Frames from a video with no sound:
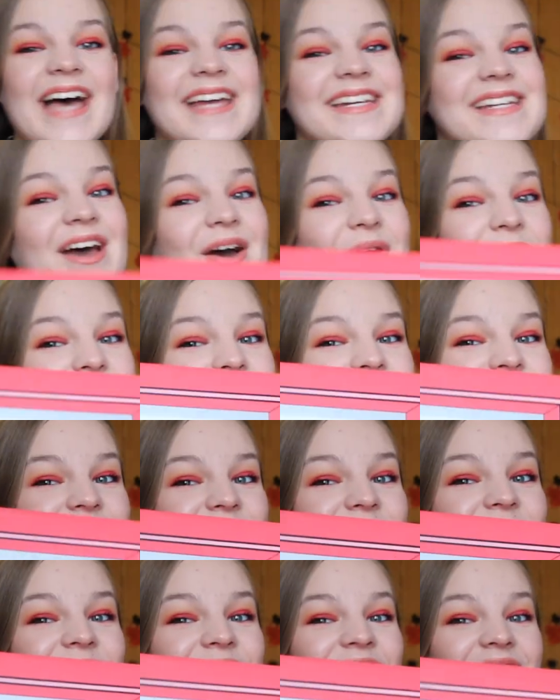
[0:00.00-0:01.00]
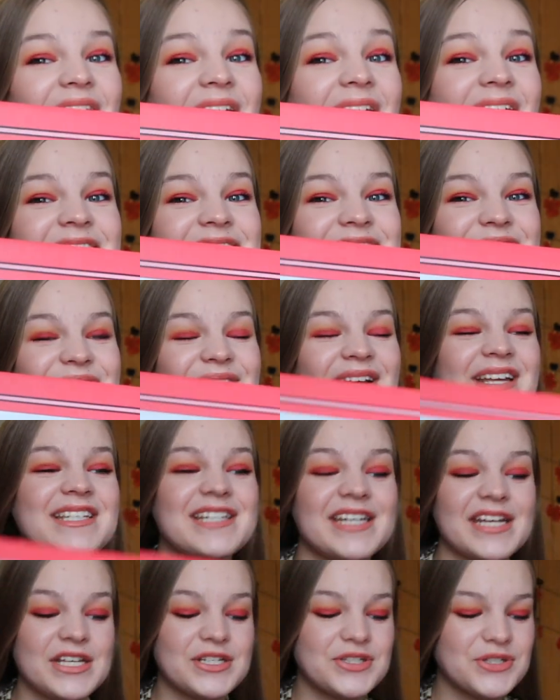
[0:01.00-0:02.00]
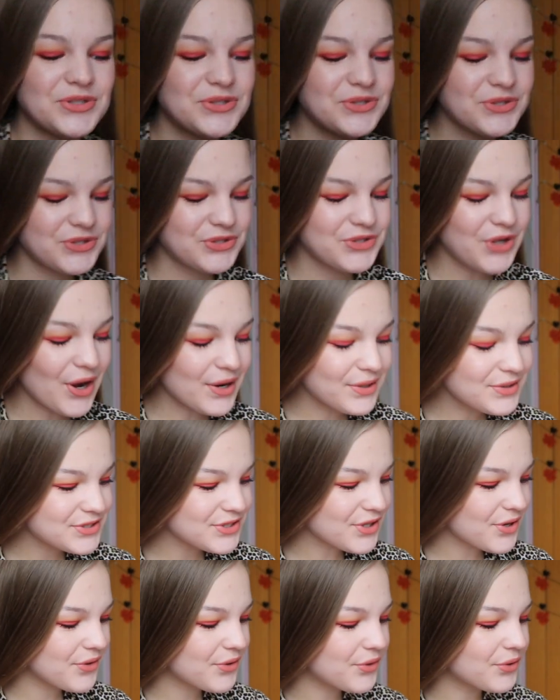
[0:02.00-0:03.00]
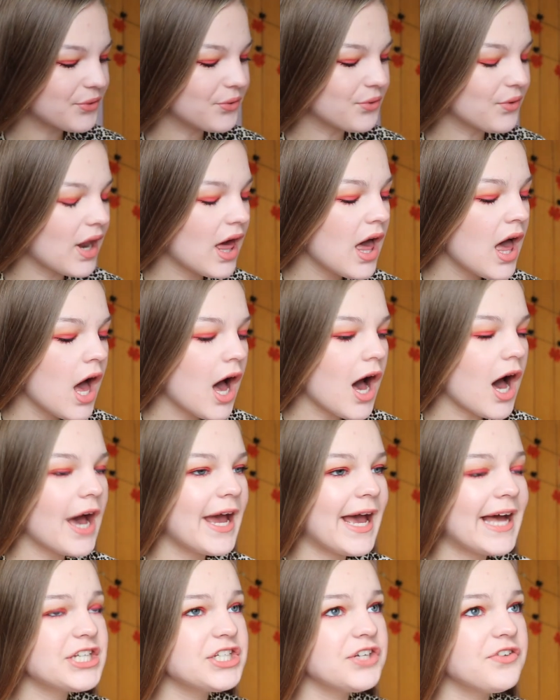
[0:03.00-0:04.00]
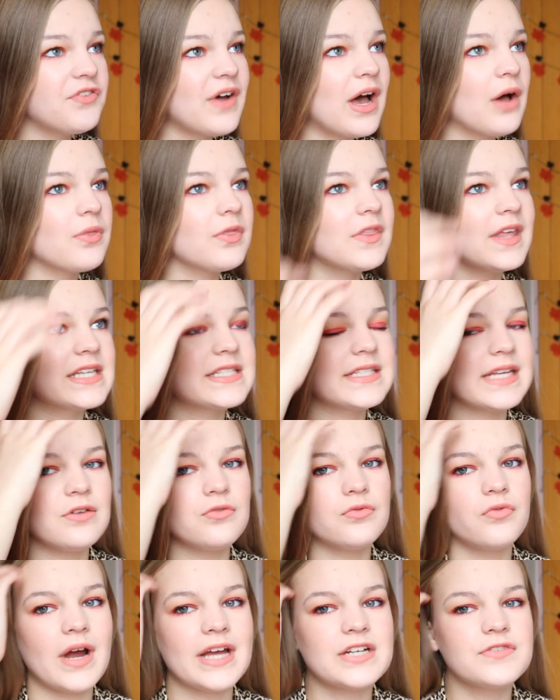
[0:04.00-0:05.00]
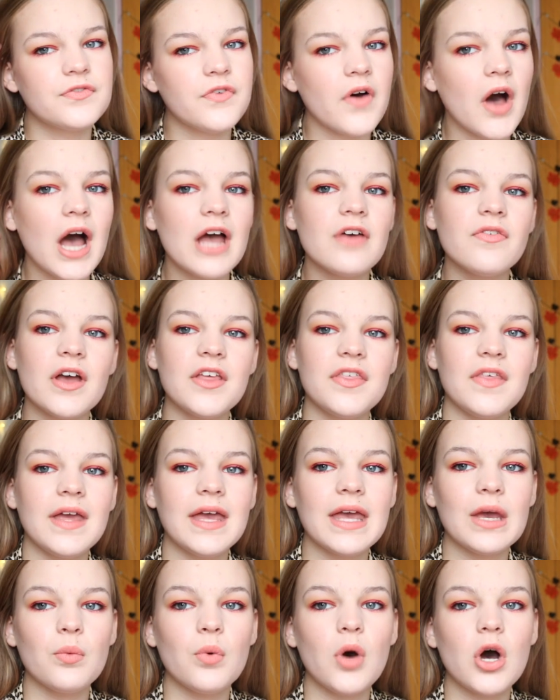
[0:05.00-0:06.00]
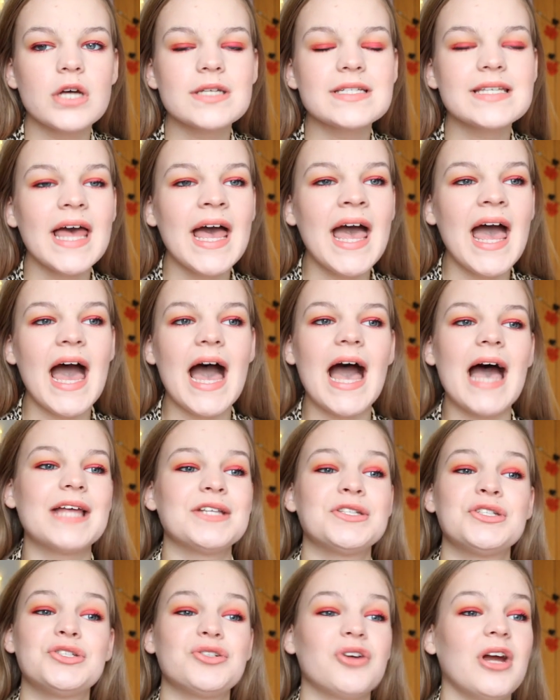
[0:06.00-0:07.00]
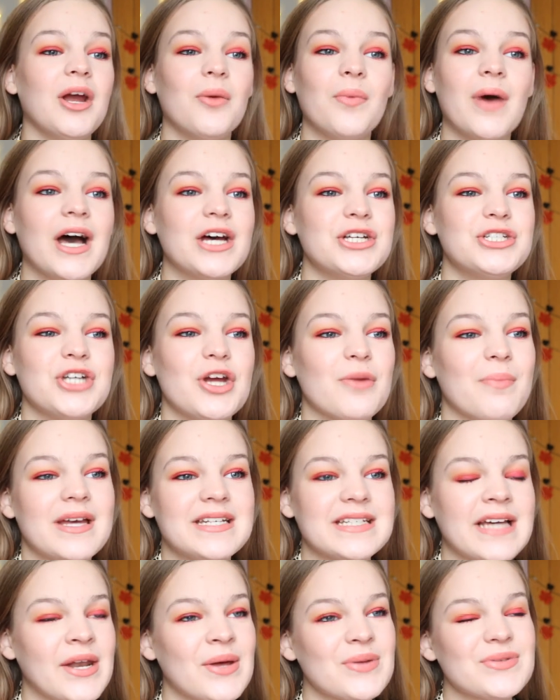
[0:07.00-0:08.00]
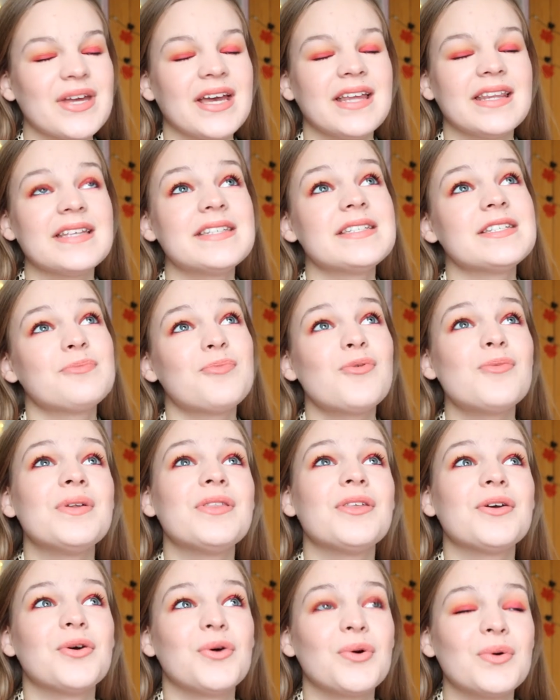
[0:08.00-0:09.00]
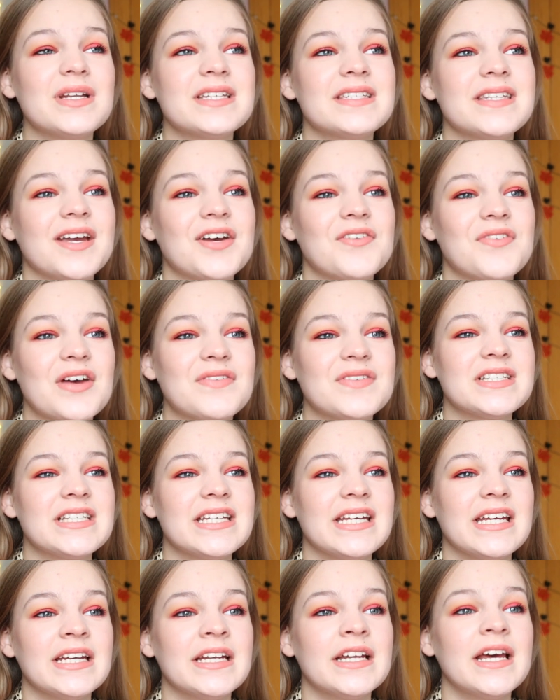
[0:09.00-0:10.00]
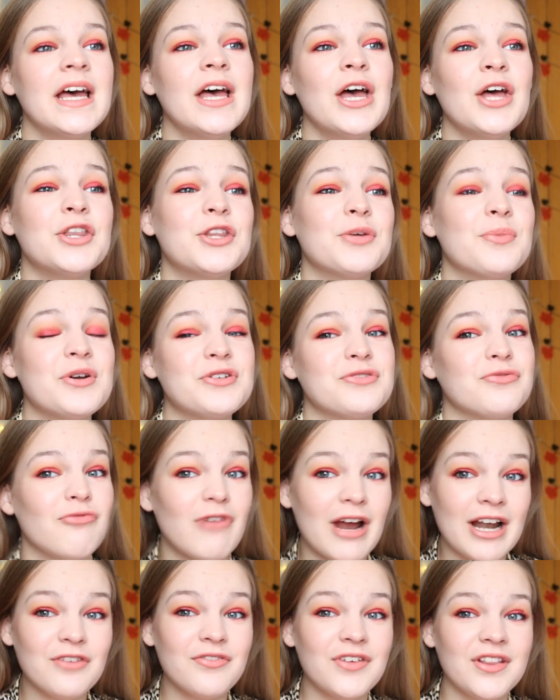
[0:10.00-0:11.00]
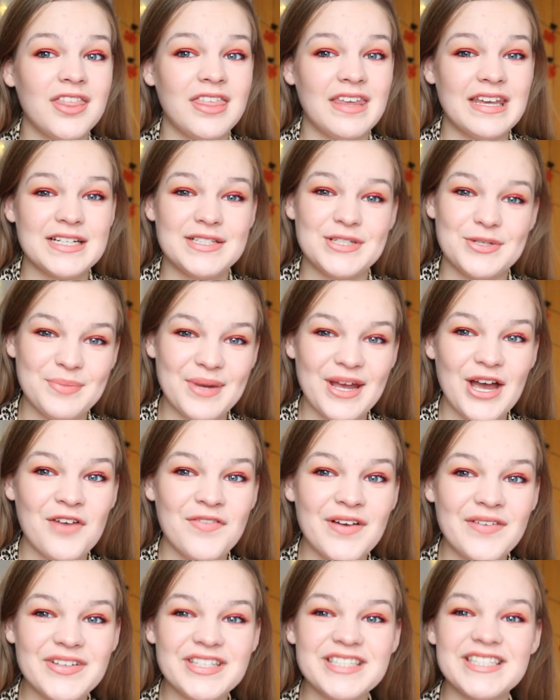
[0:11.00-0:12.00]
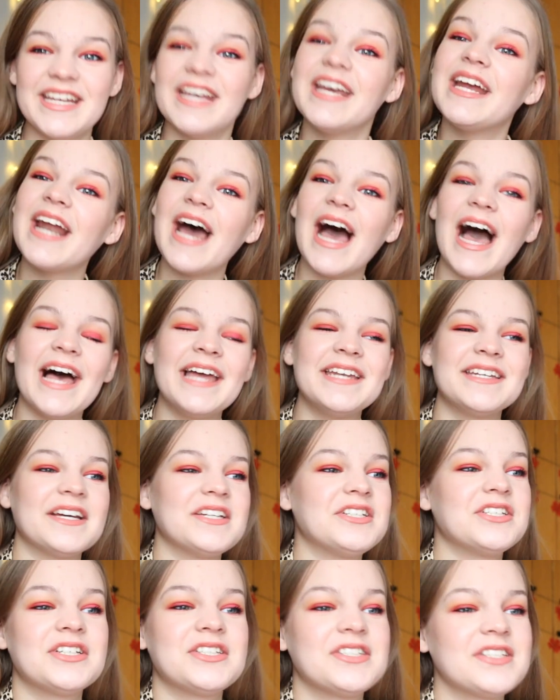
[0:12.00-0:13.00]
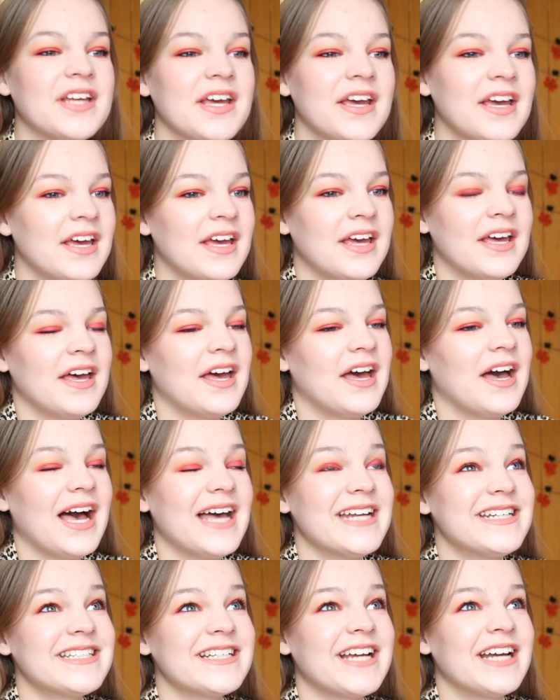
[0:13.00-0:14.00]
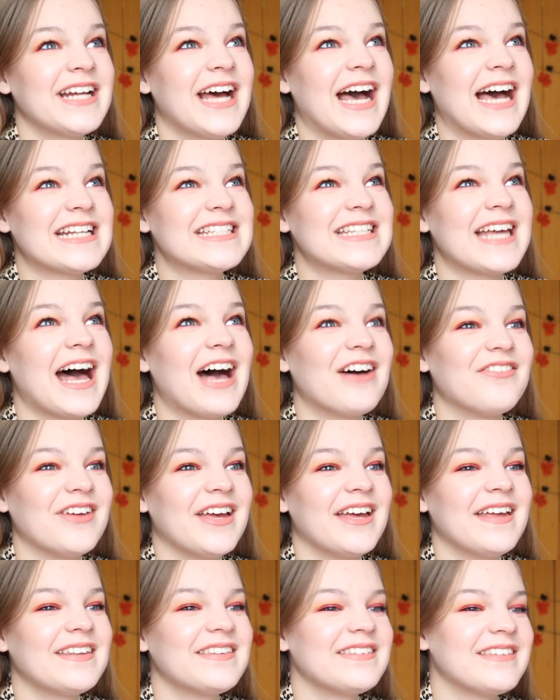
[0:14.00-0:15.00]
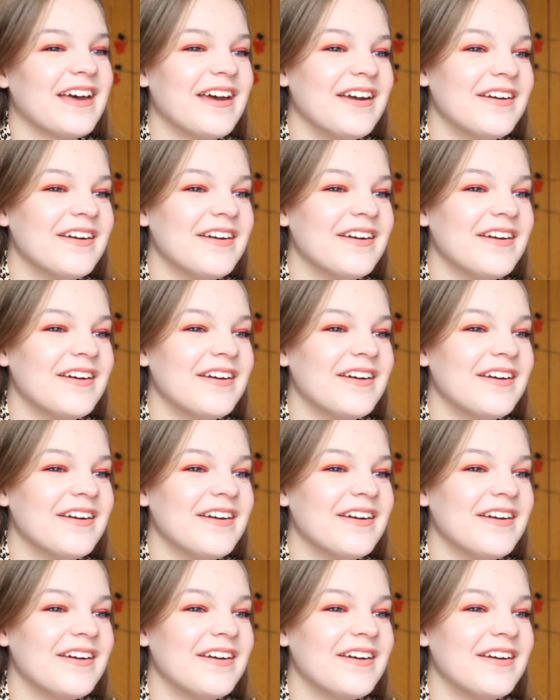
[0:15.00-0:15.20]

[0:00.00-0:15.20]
and I also got this, which is so, so cool. I actually found this in Red 5, I think it was, and straight away I showed my dad. I was like, this is probably the coolest thing I've seen, the most relevant thing to me I've ever seen, and I just kind of had to have it, so